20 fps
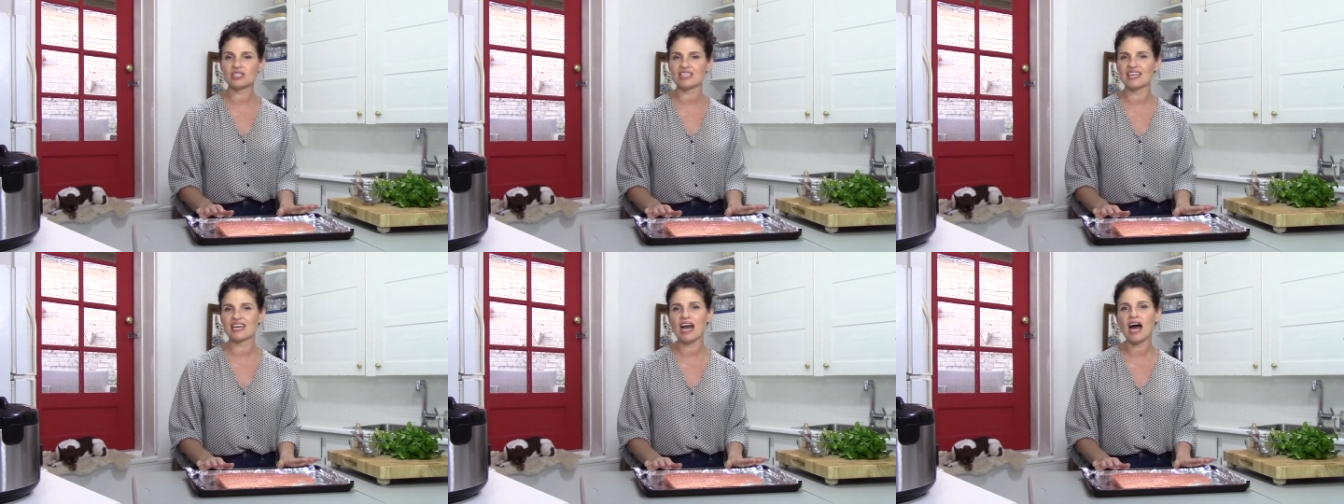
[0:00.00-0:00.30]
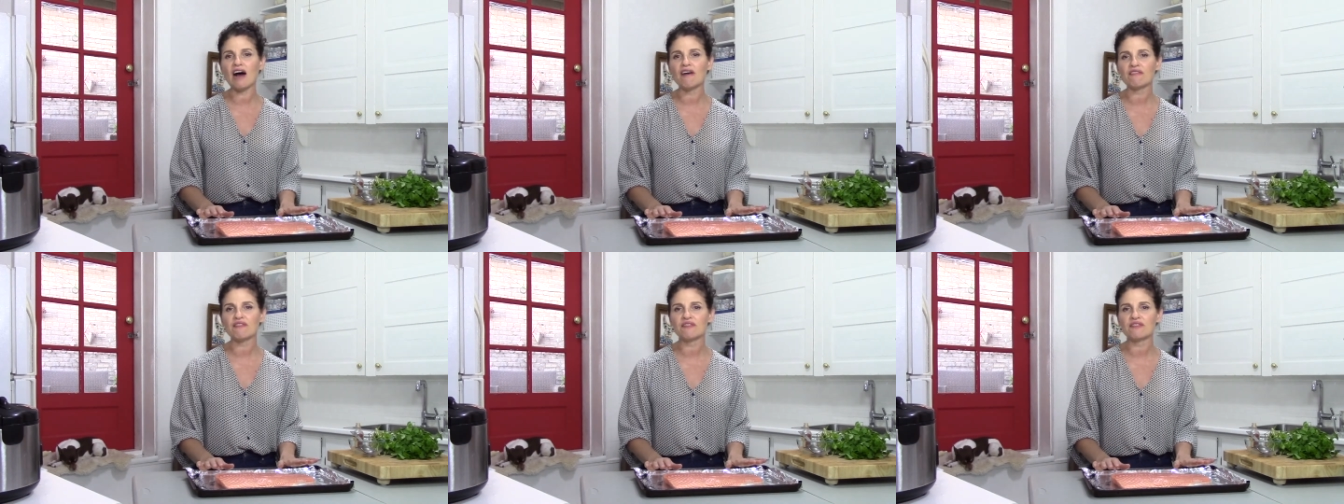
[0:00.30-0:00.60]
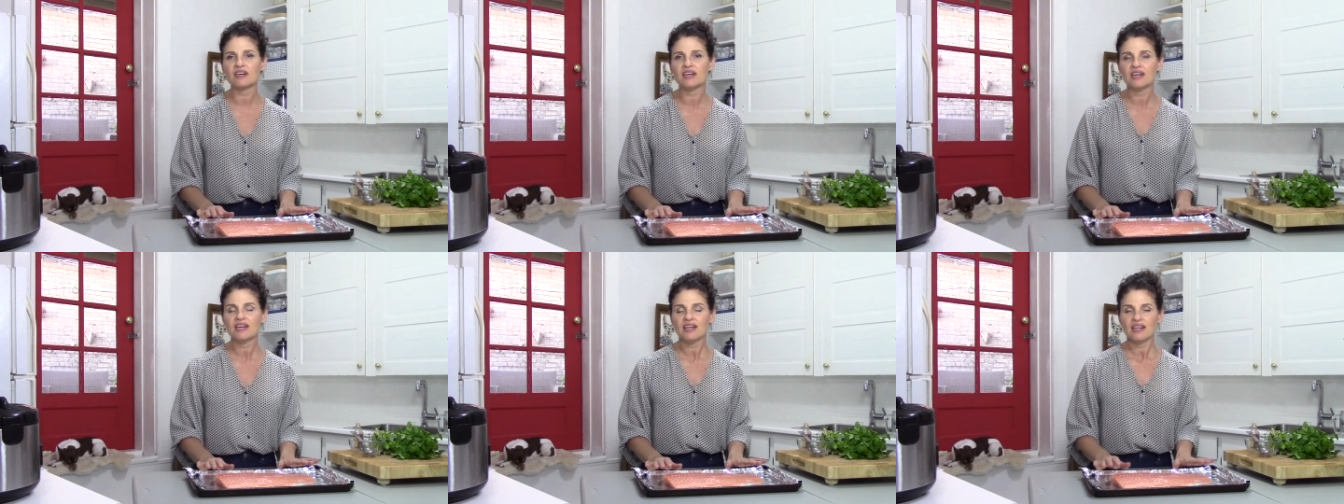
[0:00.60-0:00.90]
enough
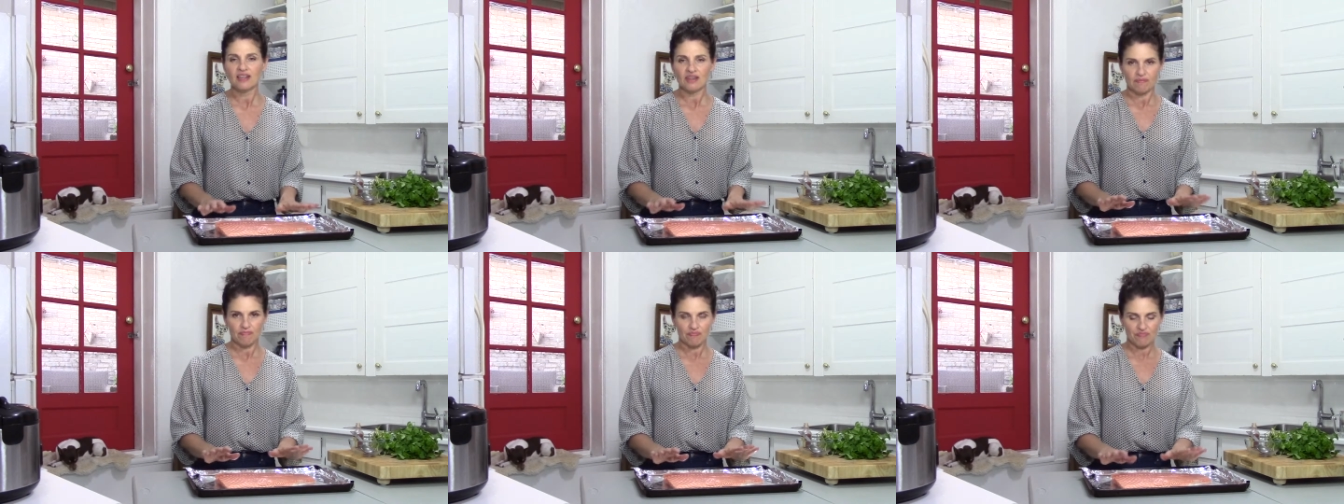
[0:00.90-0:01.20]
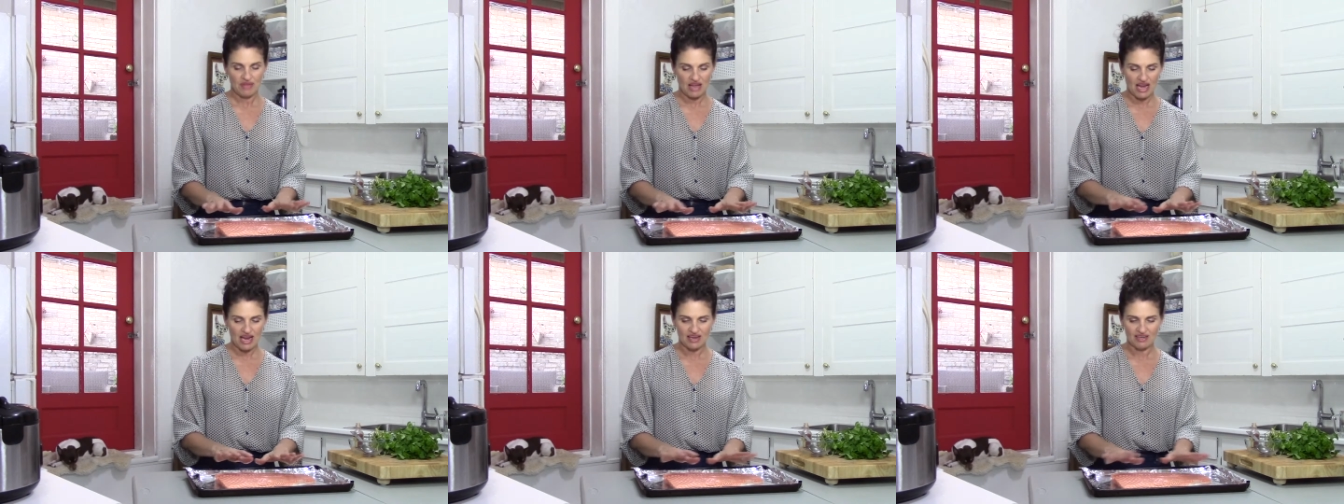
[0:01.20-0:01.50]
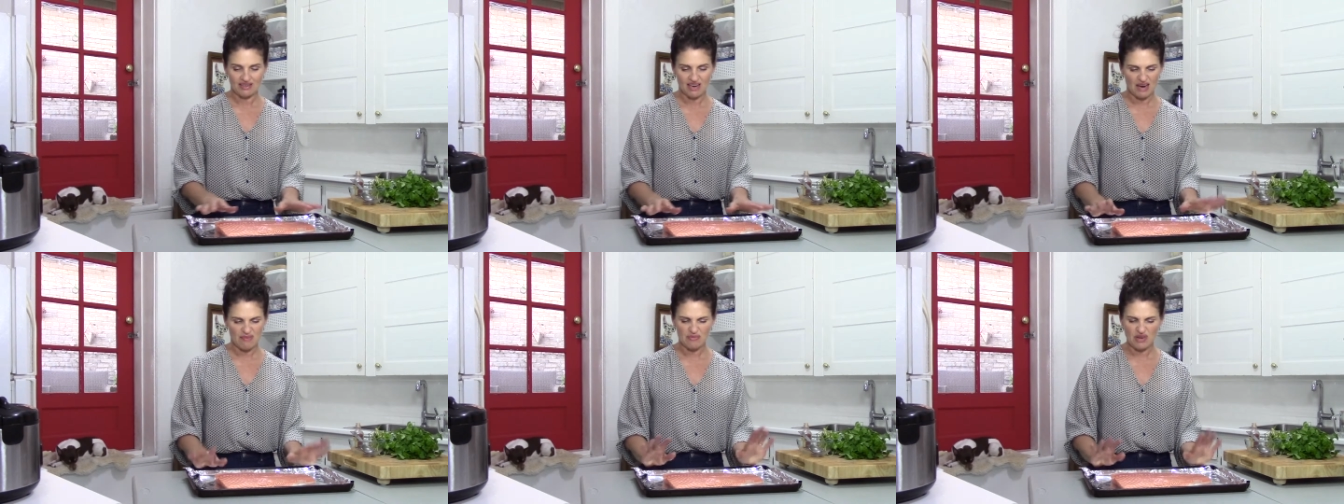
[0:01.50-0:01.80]
that
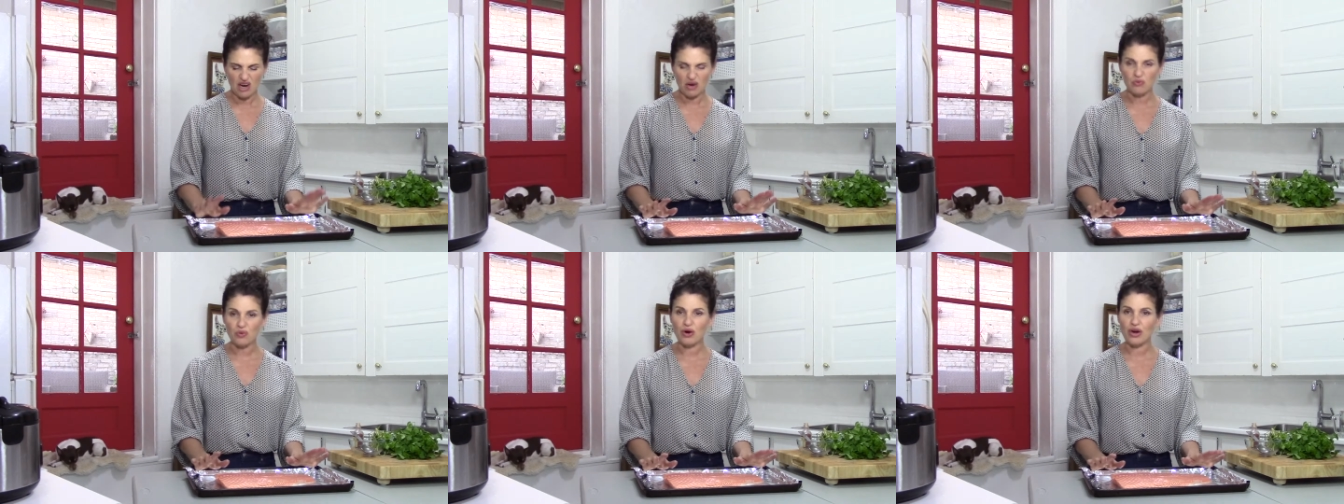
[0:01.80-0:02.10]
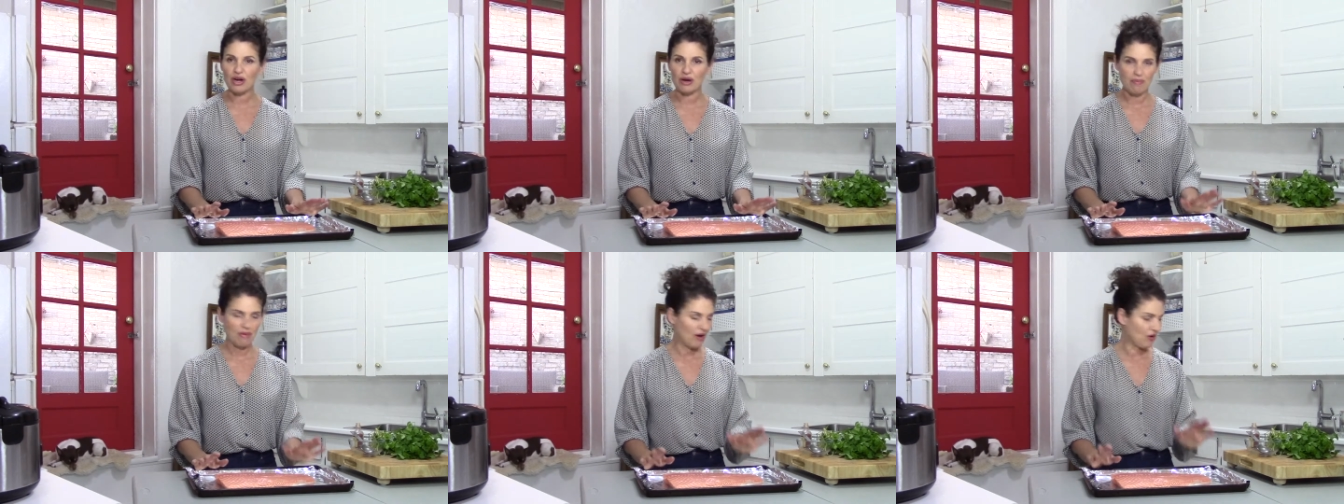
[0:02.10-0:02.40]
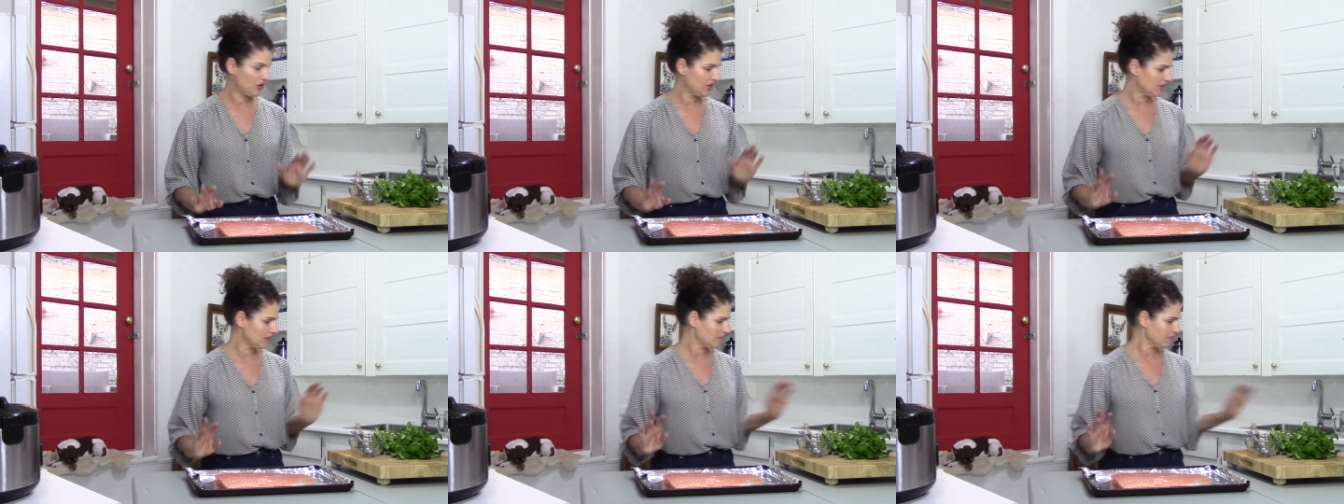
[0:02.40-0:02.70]
I'm not worried about
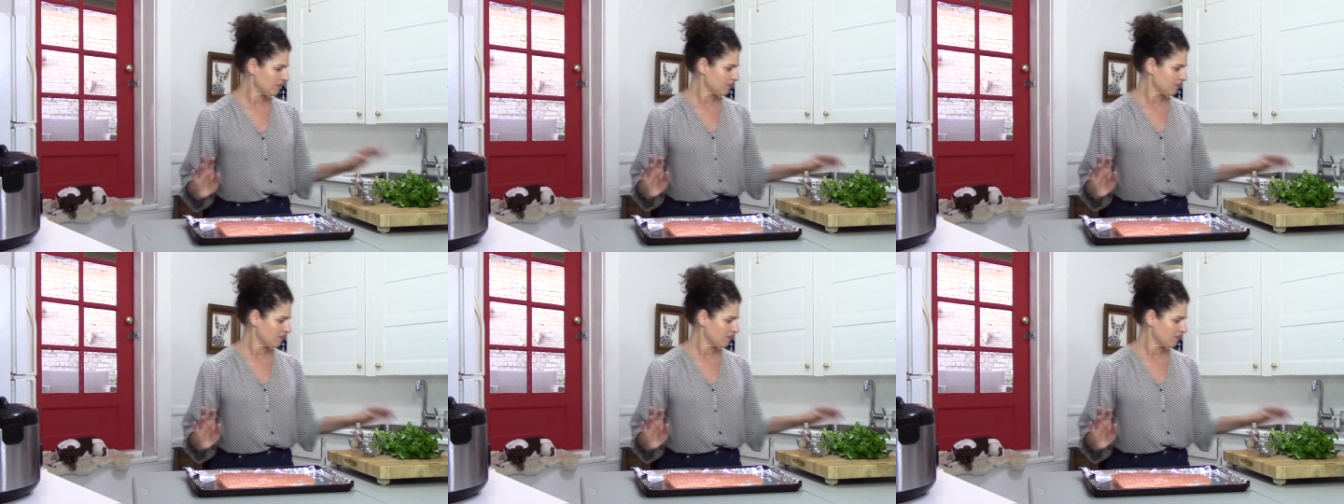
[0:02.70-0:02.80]
it.